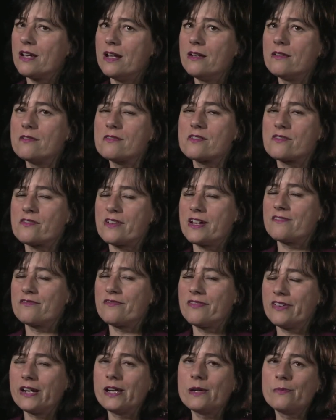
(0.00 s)
illustrate
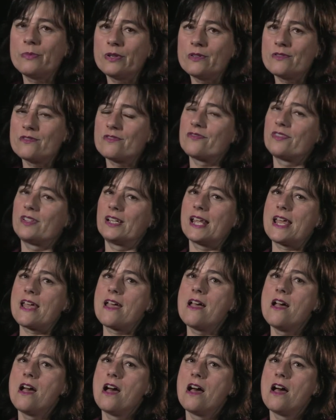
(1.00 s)
very beautifully